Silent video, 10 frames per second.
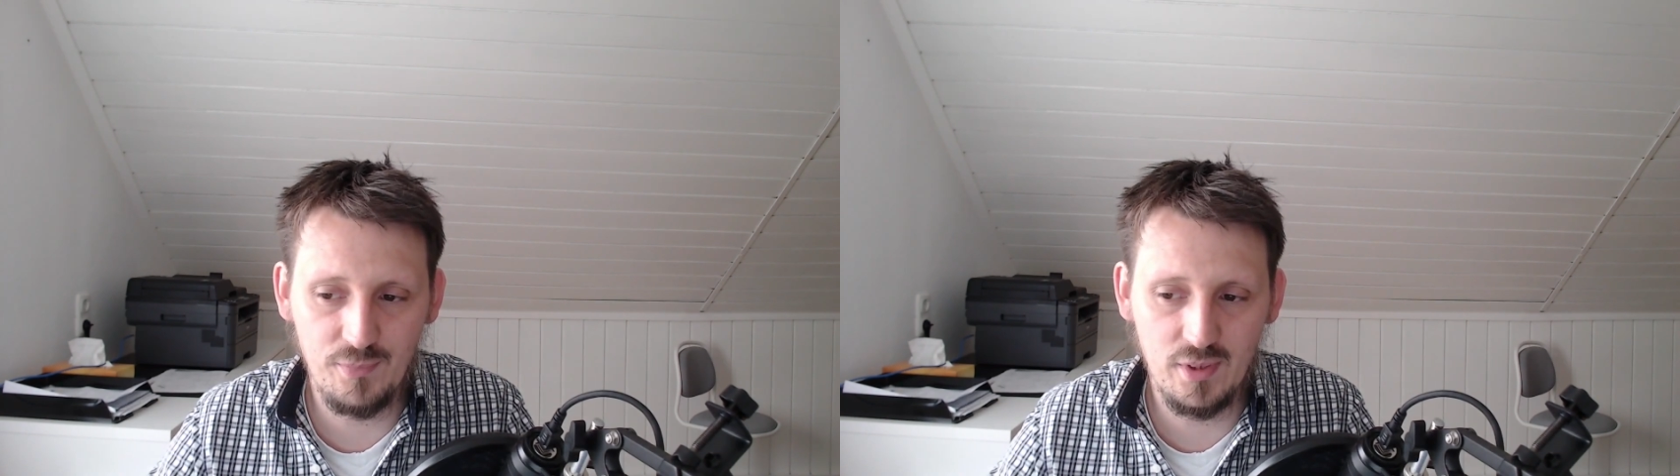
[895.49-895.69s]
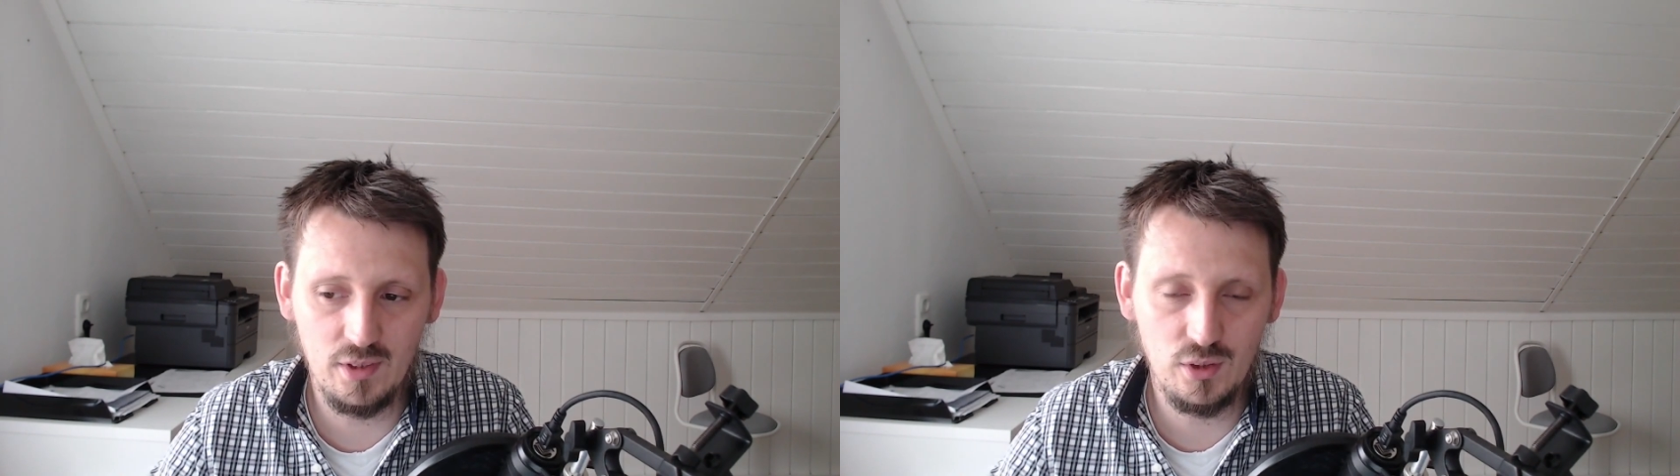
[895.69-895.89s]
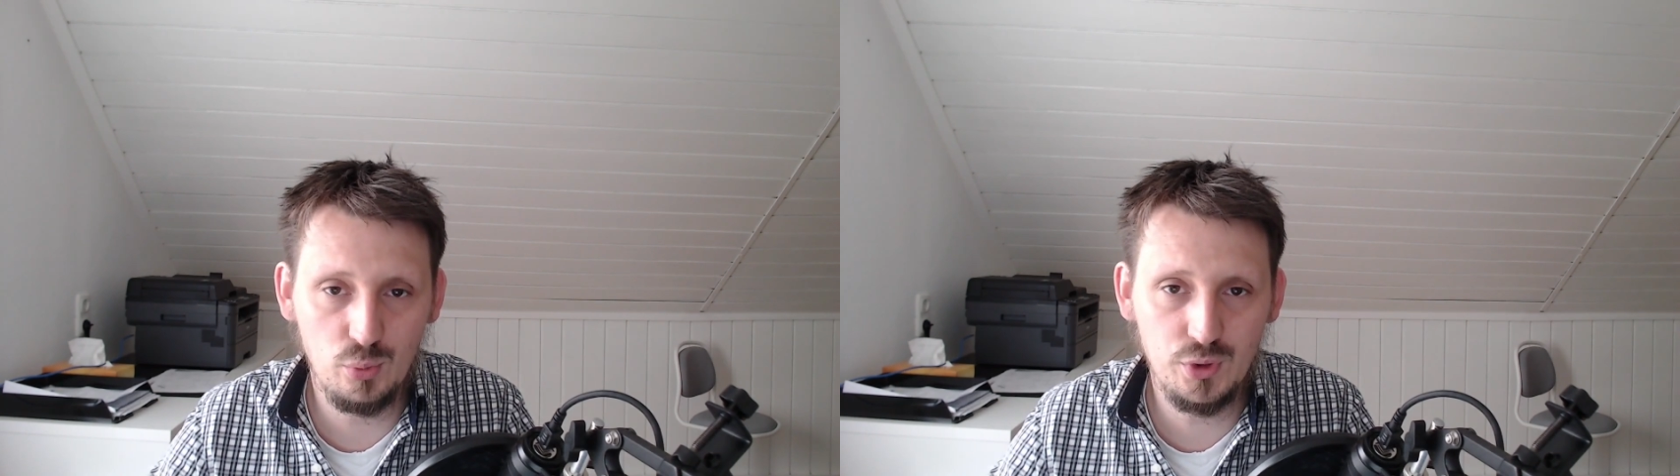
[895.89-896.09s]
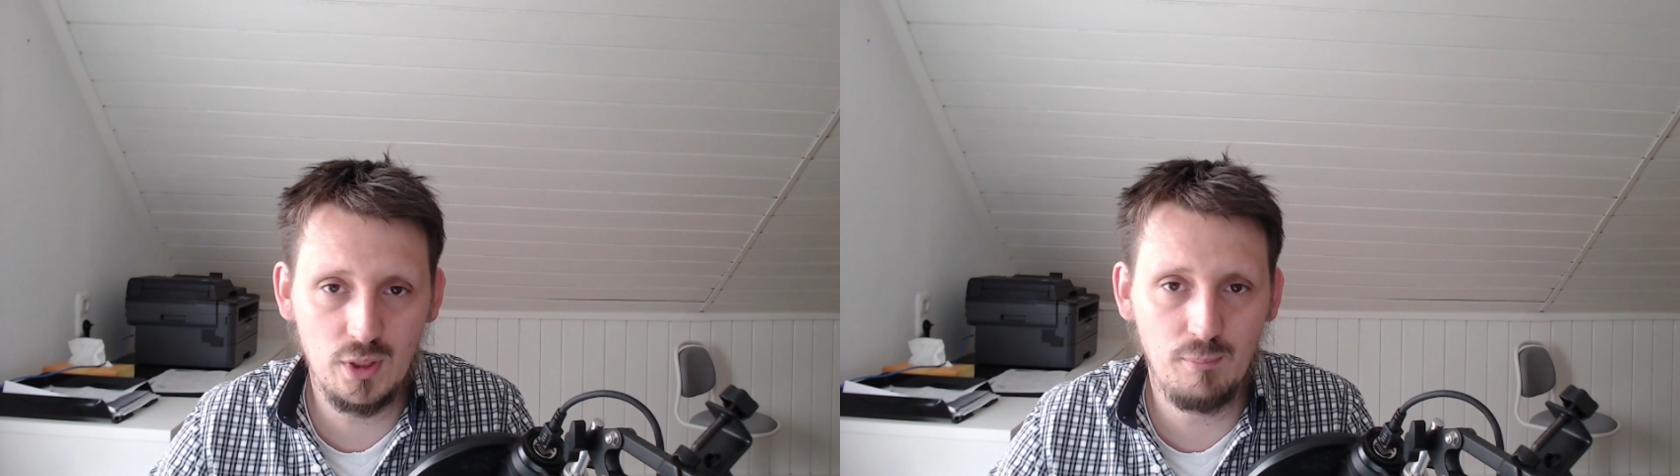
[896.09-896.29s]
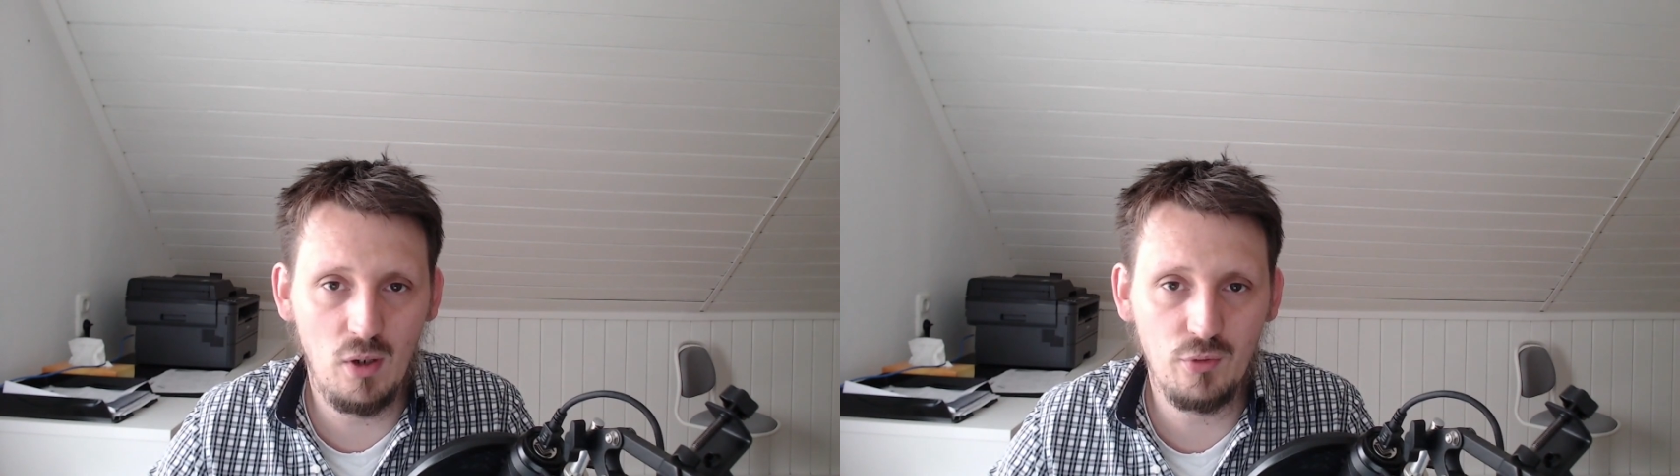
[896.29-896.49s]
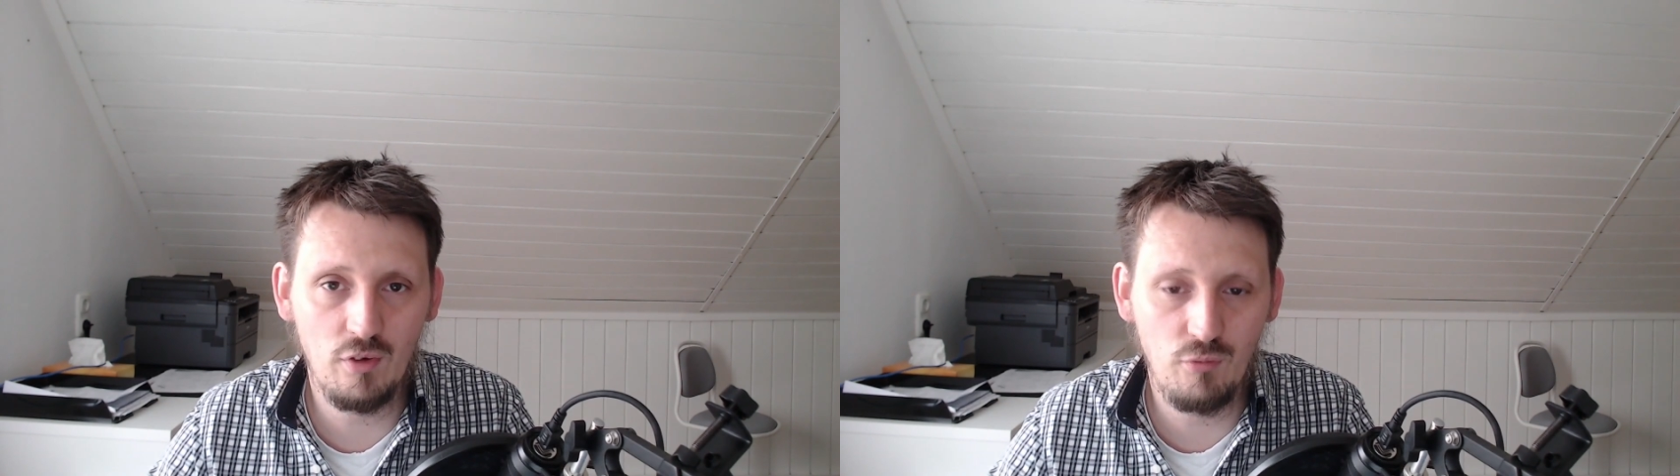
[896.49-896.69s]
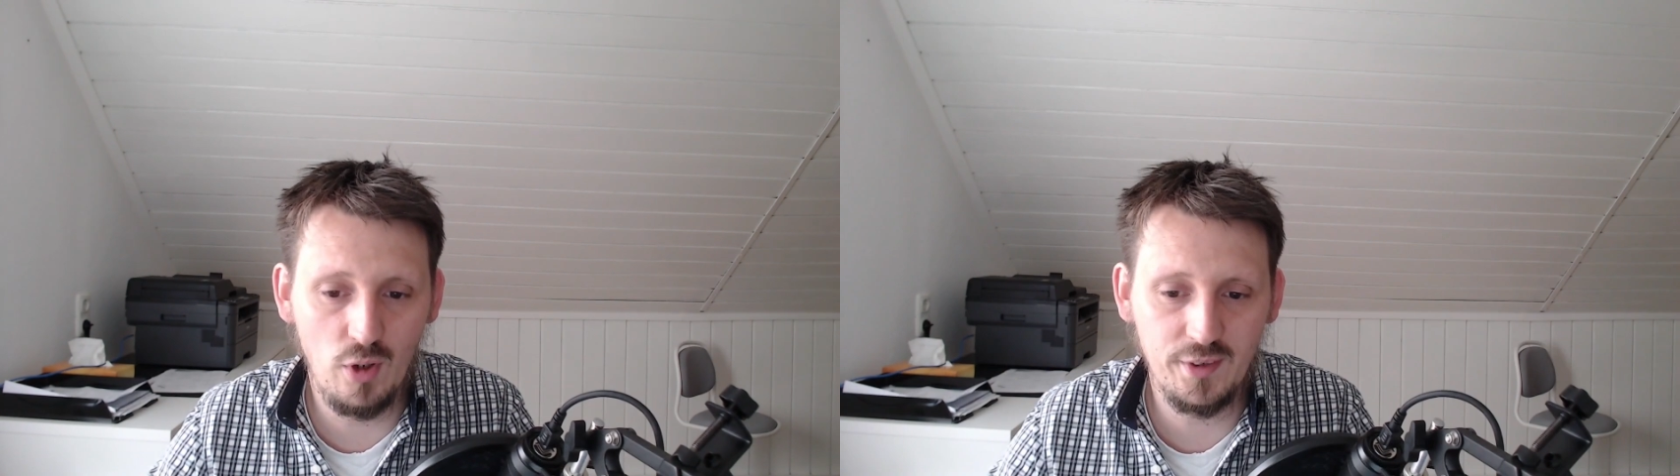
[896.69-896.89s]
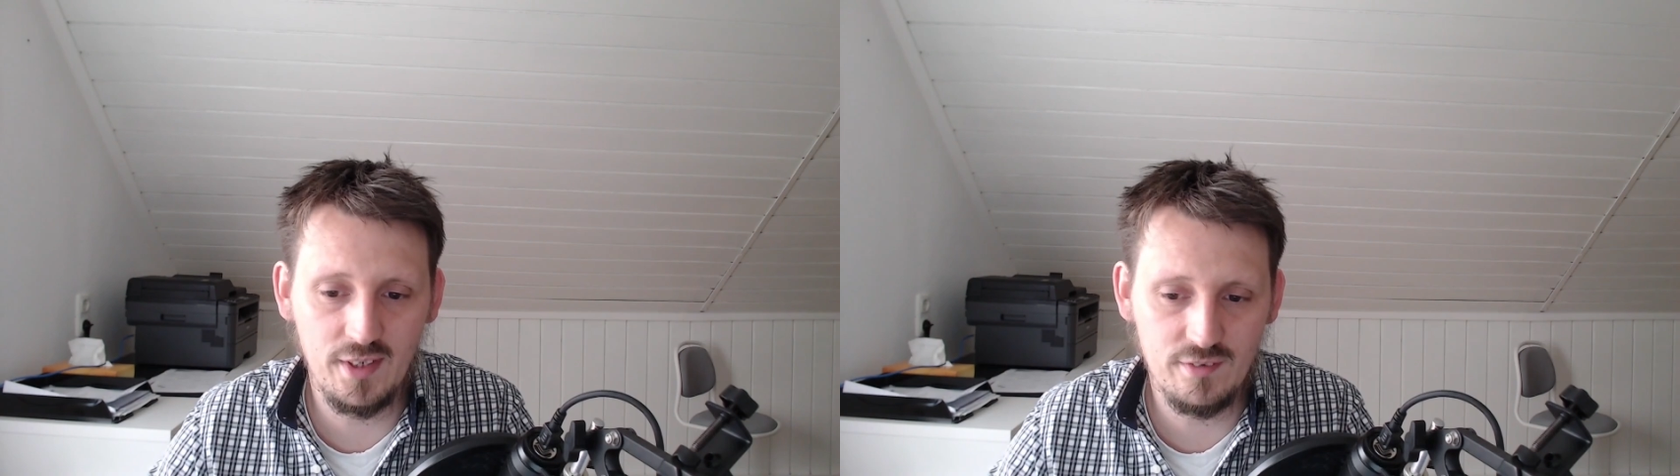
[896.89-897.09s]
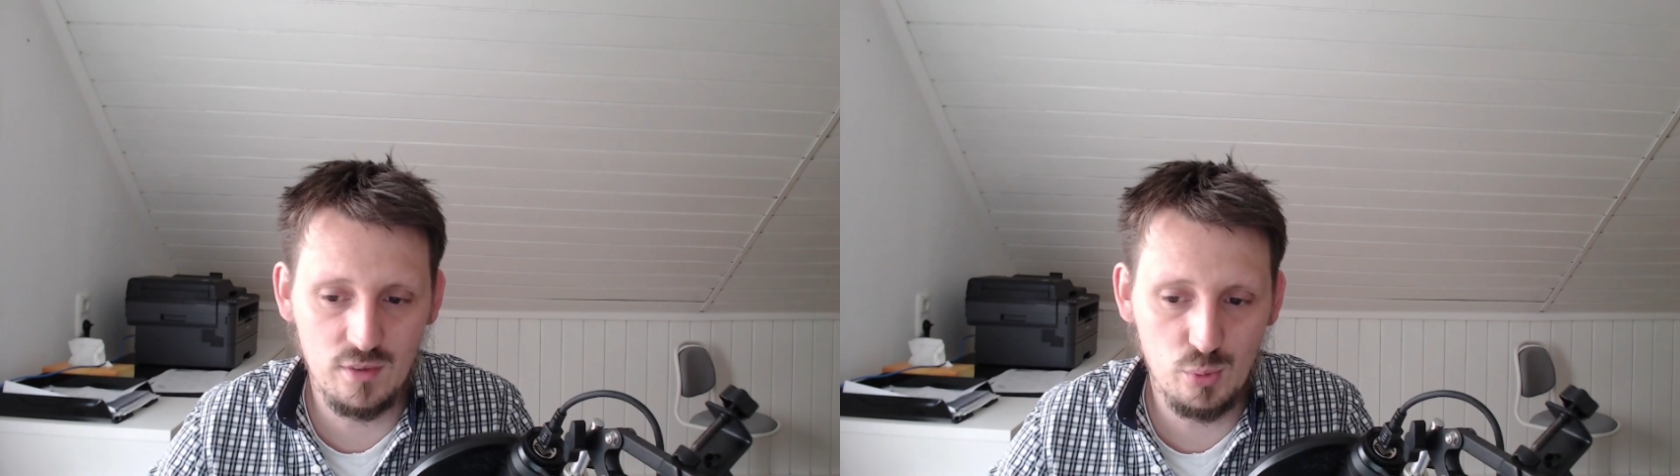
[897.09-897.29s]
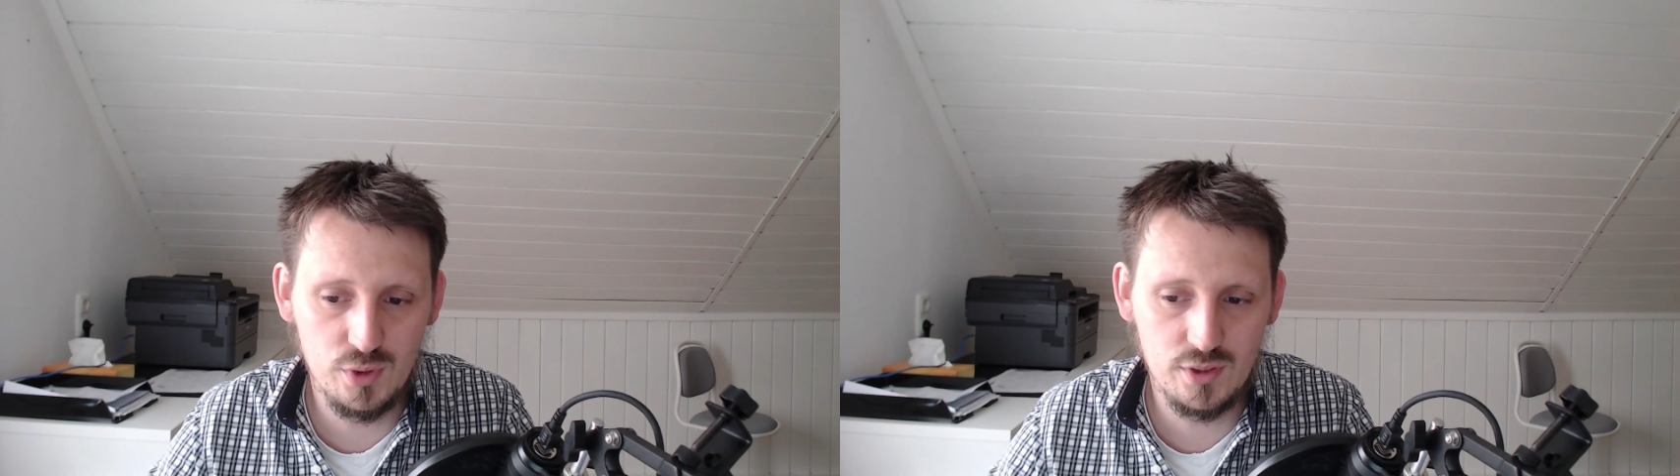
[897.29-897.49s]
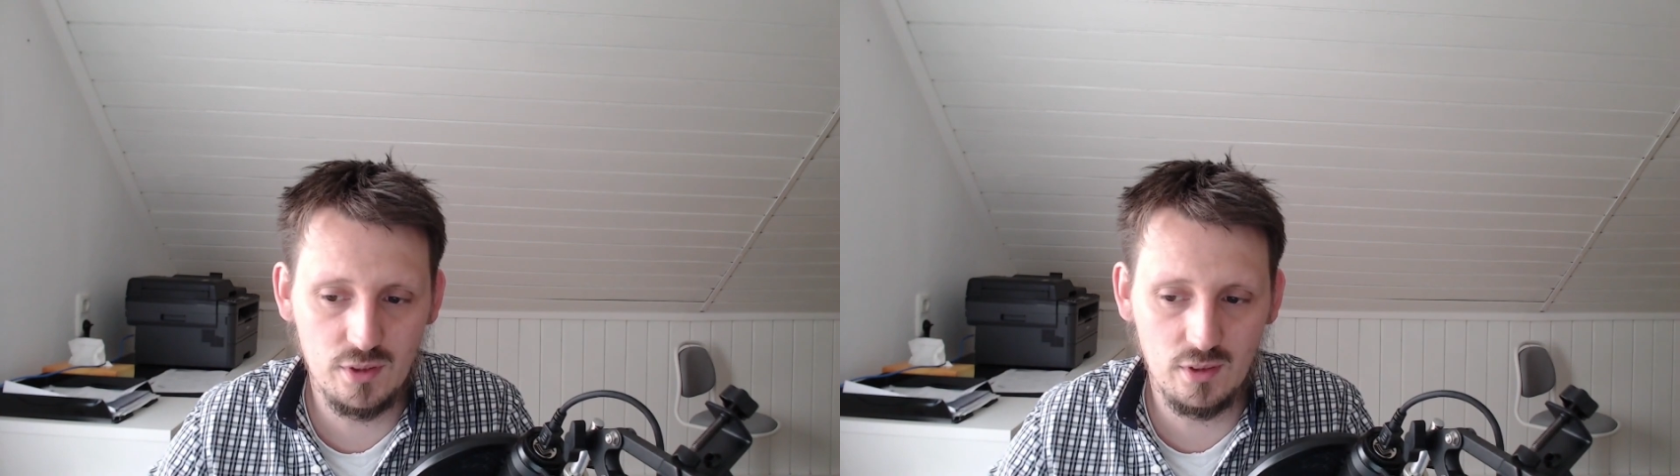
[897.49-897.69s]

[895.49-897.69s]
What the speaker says: huge amount of water is used